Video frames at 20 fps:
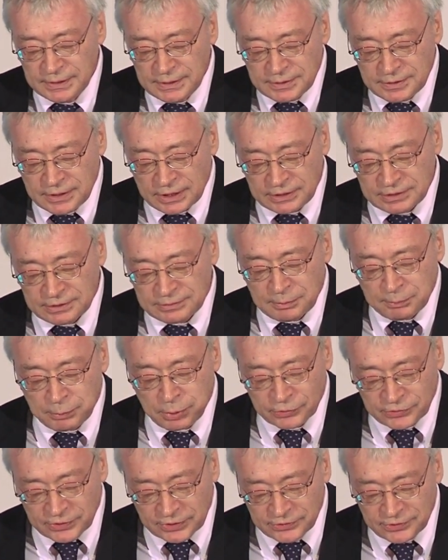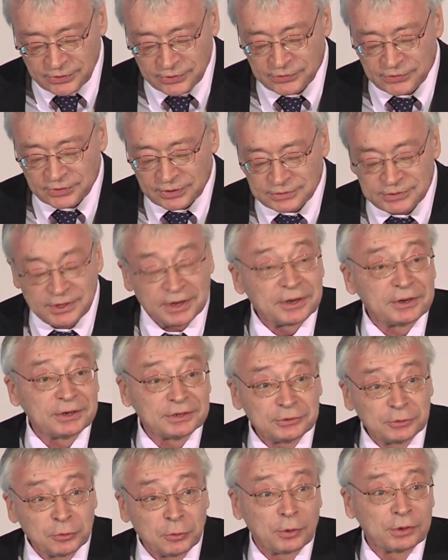that possesses a
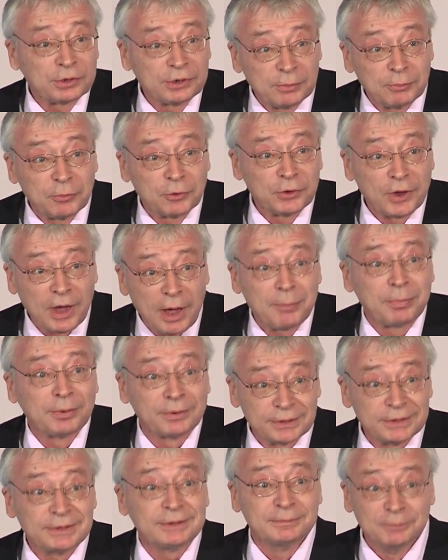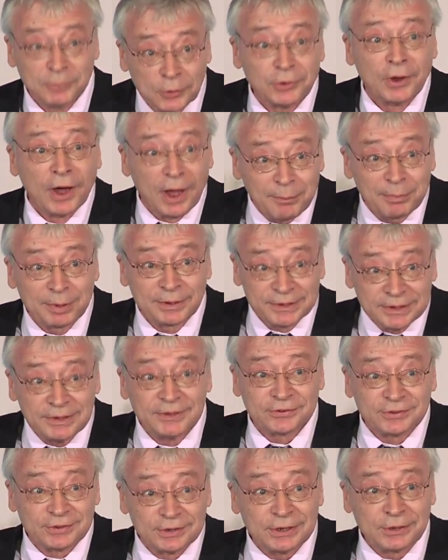territorial monopoly. Monopoly
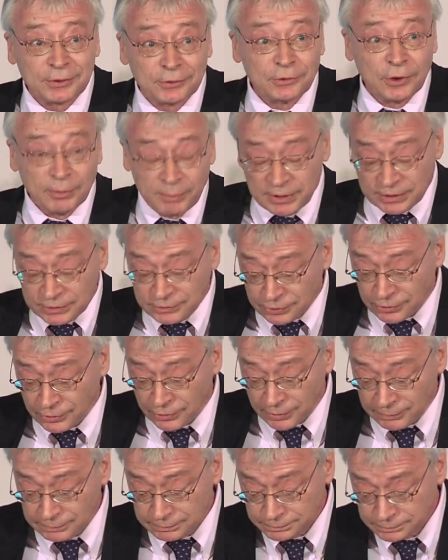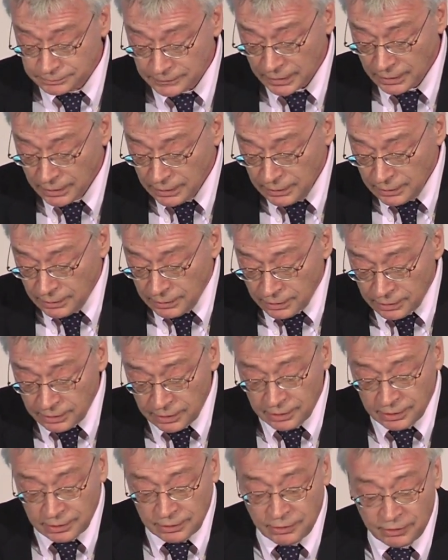is an economic term
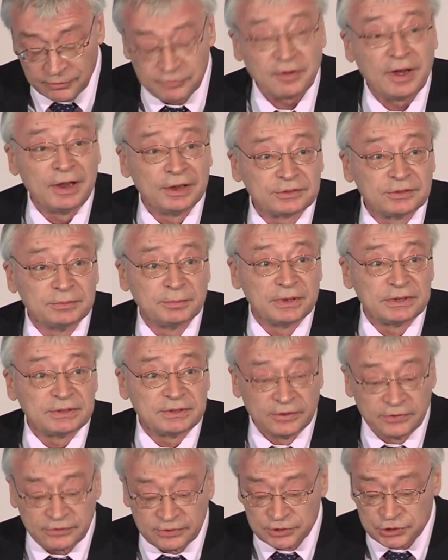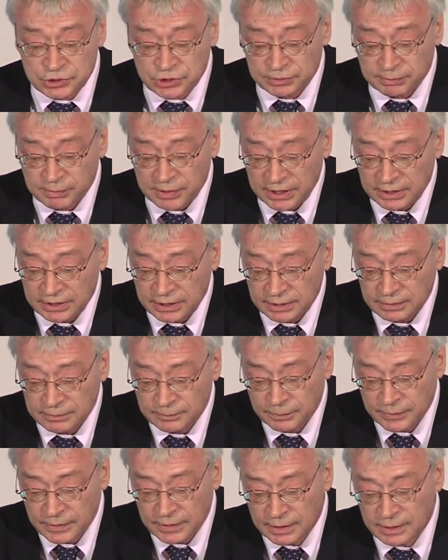of ultimate decision
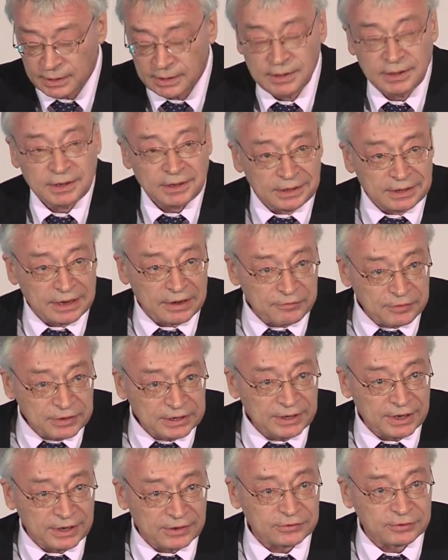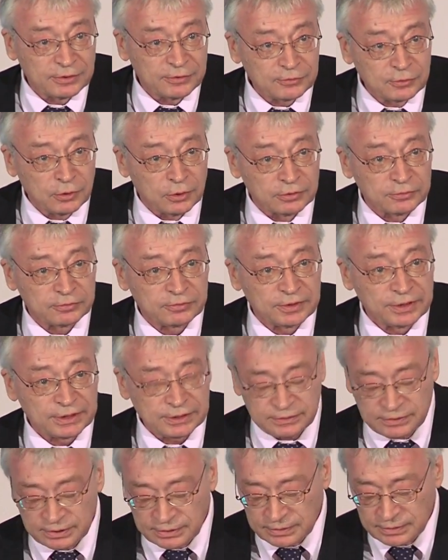making in every case of
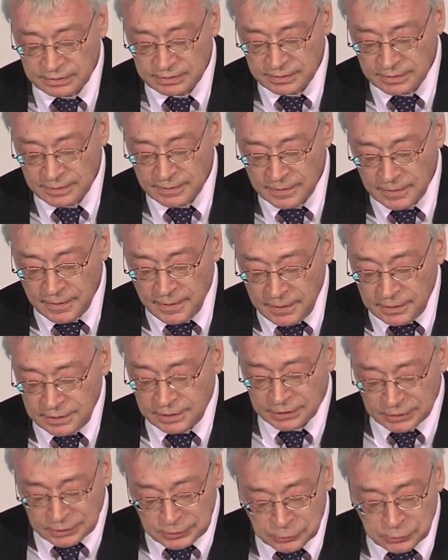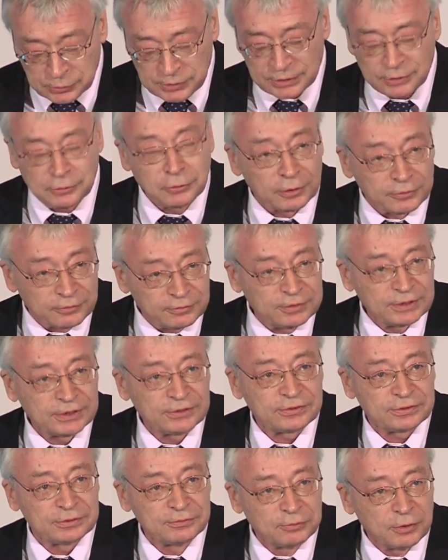conflict, including
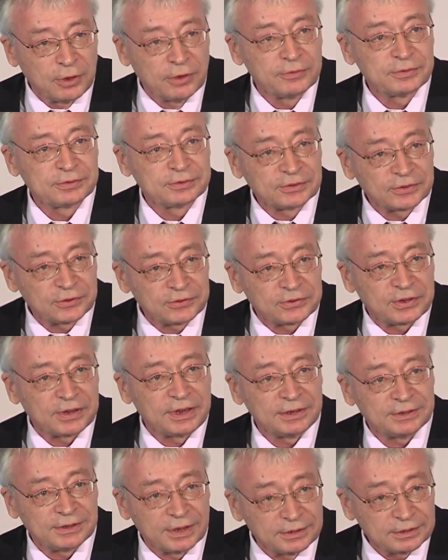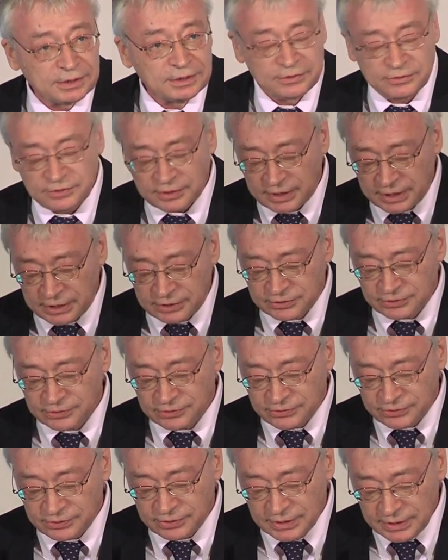conflicts involving the state and its
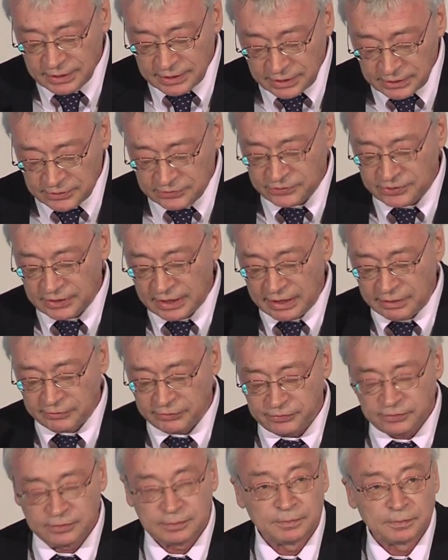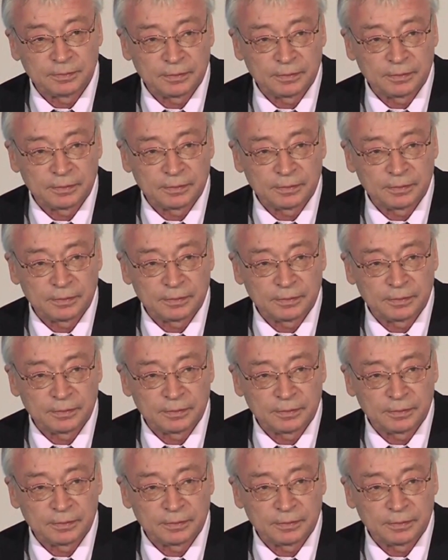agents itself.